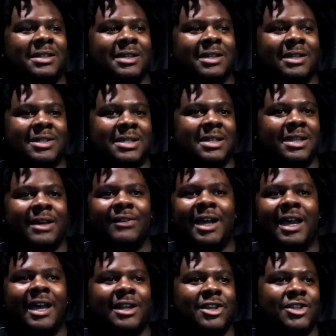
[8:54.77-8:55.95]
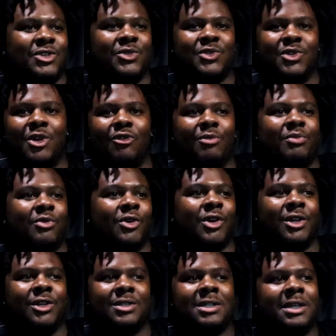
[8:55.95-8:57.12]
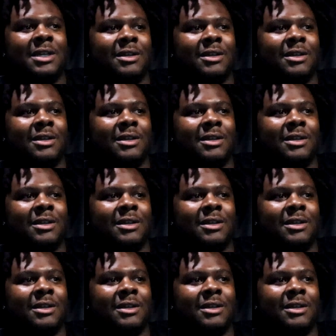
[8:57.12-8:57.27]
did because he never had issues, no reports.